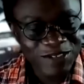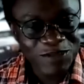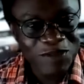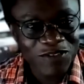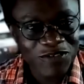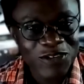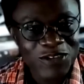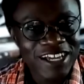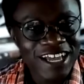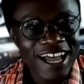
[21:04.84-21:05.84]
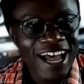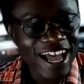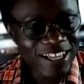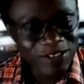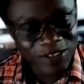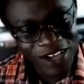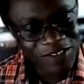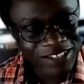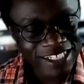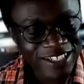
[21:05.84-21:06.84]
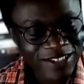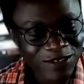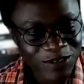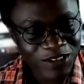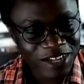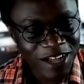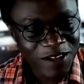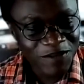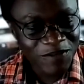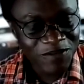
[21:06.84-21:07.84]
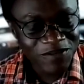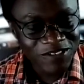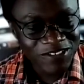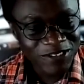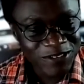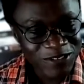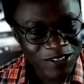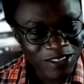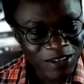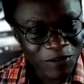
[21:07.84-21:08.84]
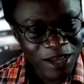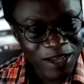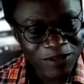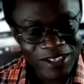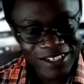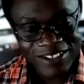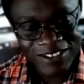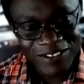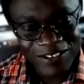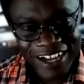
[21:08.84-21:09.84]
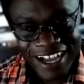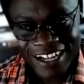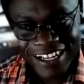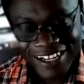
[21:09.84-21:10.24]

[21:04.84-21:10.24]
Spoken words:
to my phone, I still have access to the password. So I